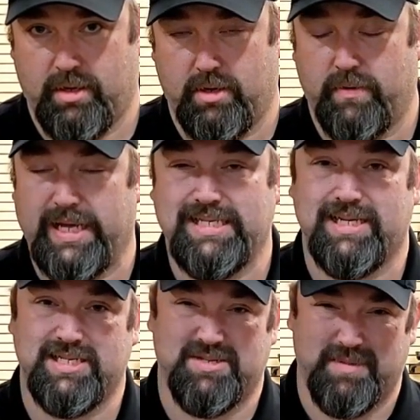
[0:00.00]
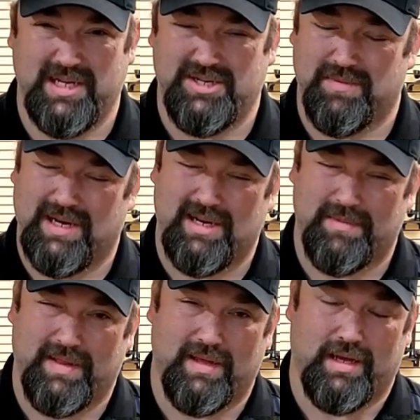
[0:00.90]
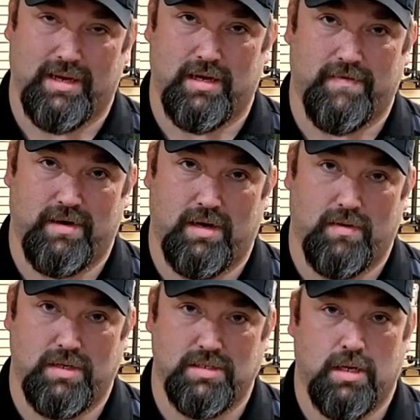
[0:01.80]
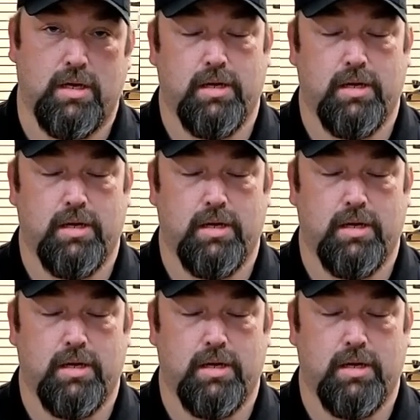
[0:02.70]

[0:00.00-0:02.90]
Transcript: That's an expense you might not be thinking of or notice.